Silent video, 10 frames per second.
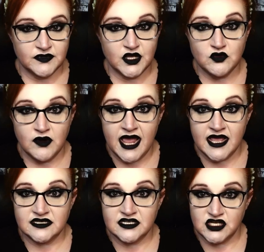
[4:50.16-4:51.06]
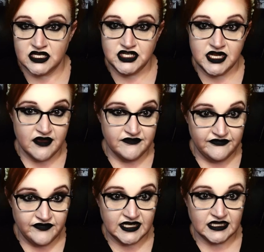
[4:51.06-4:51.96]
The Grand Duchy of
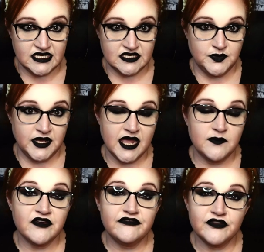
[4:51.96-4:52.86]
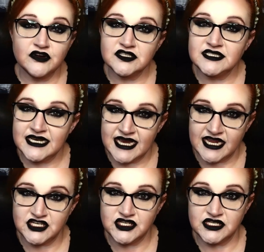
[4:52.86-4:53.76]
Finland became the first
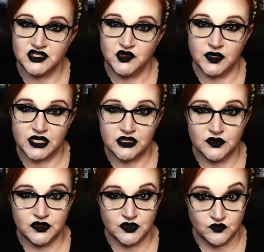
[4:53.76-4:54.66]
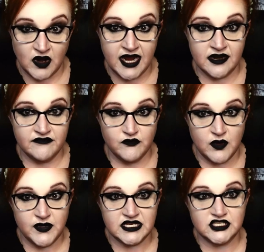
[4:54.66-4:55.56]
nation to include the right of
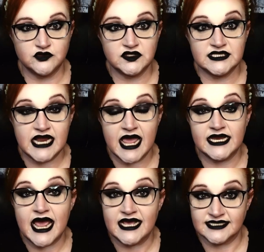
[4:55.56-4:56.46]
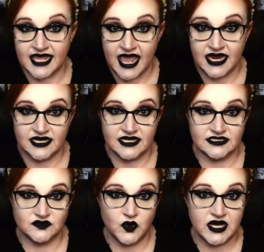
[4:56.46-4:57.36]
women to stand as
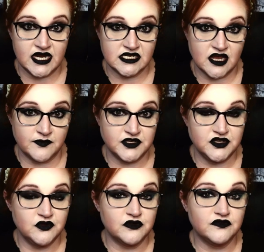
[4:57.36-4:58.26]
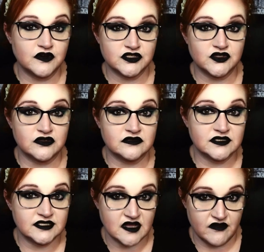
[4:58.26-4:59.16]
candidates when it adopted universal
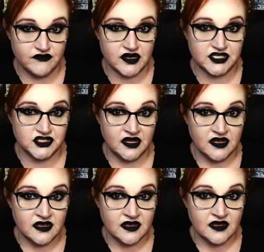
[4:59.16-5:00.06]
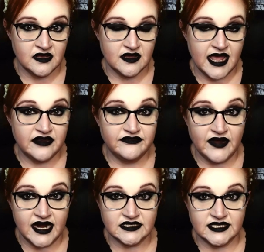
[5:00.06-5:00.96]
suffrage. And
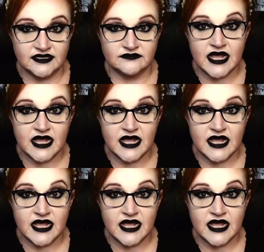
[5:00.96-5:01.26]
finally,